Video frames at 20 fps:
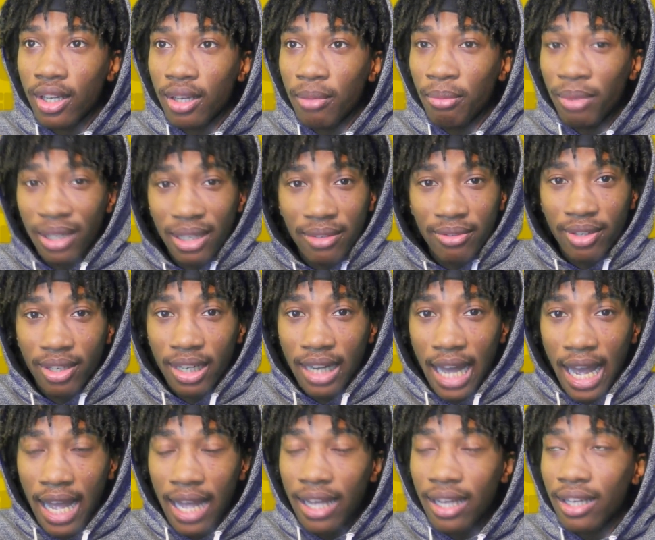Believe it or
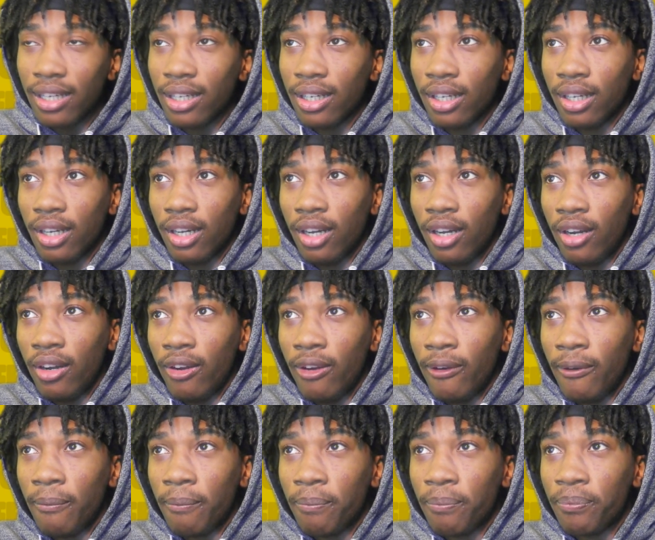not.
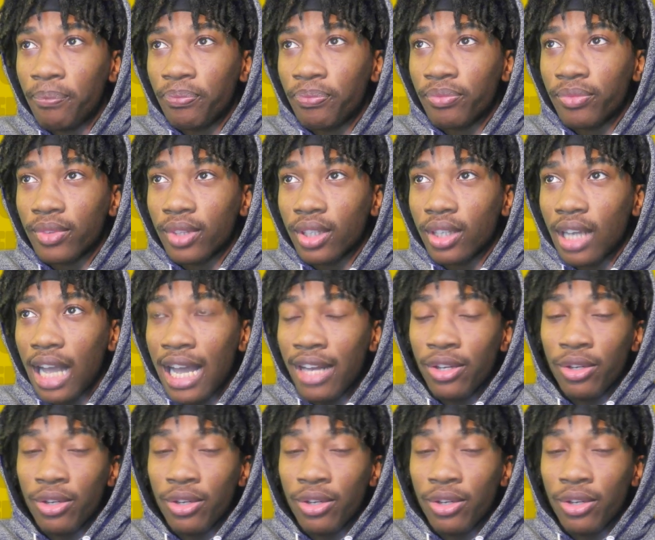I